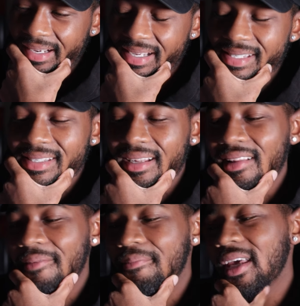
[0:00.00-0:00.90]
because
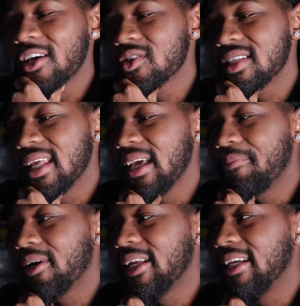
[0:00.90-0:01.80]
the Bills
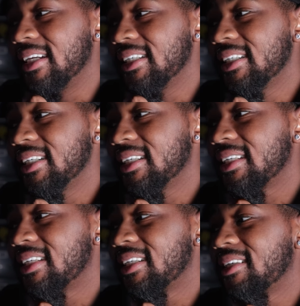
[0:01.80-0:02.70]
did pretty good,